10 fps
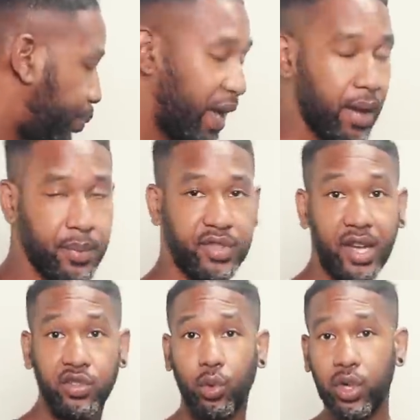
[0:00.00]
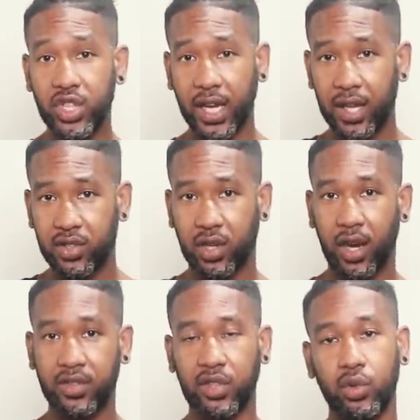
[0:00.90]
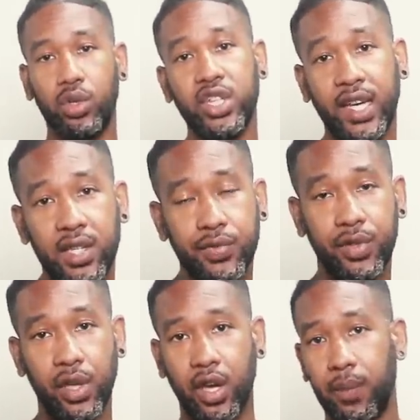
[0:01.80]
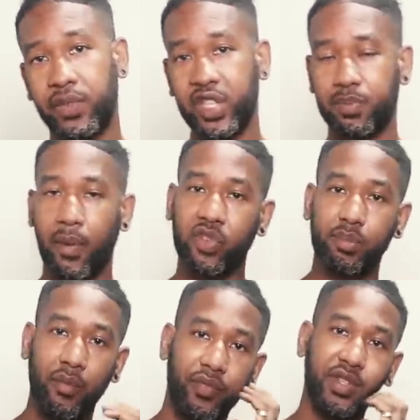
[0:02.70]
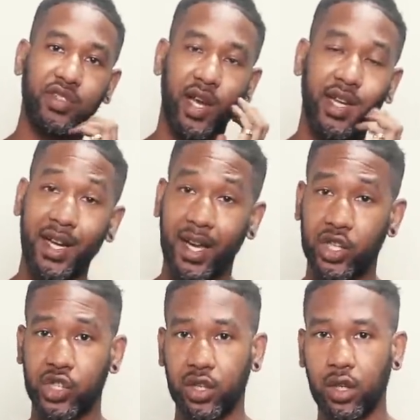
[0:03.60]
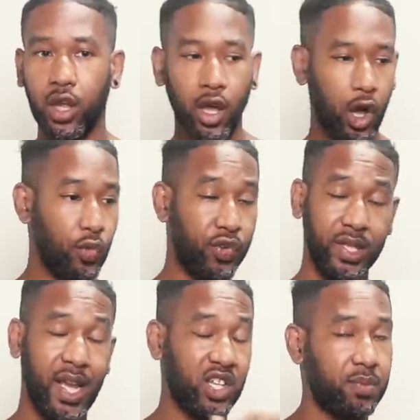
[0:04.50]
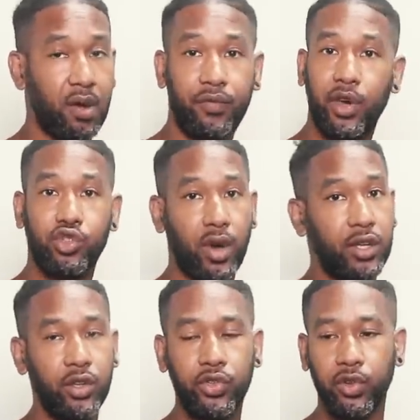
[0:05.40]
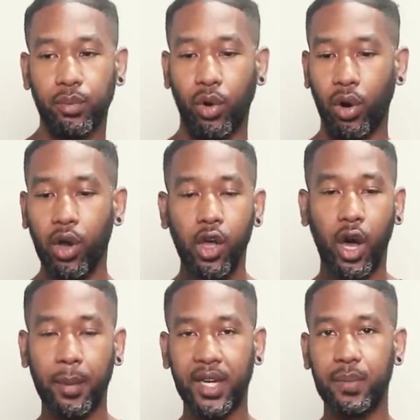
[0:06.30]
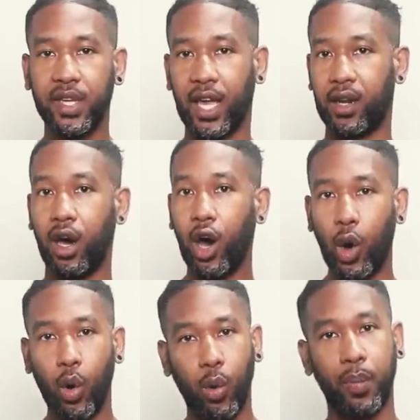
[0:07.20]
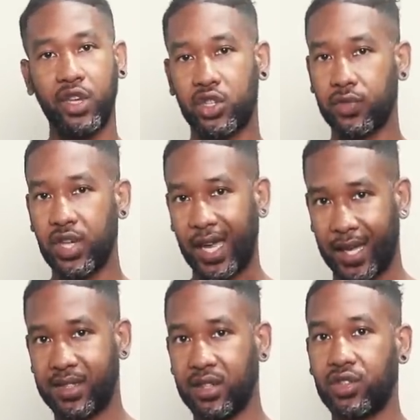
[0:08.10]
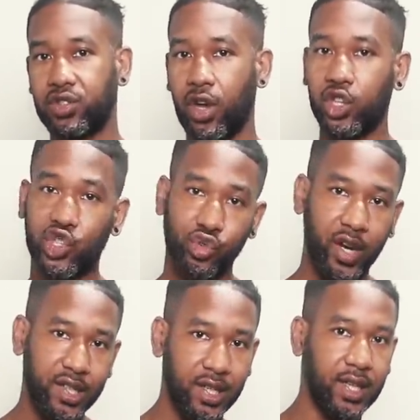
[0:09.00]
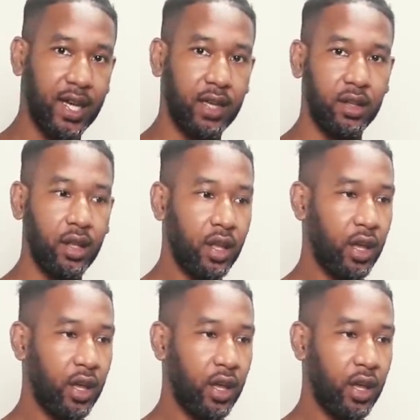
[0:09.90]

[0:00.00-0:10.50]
Bam! So that's all the jackets, guys. That's all the jackets for this month's monthly designer collection. Hopefully next month I'll try and do some more. I'm going to be getting a whole bunch of jackets in to start trading again.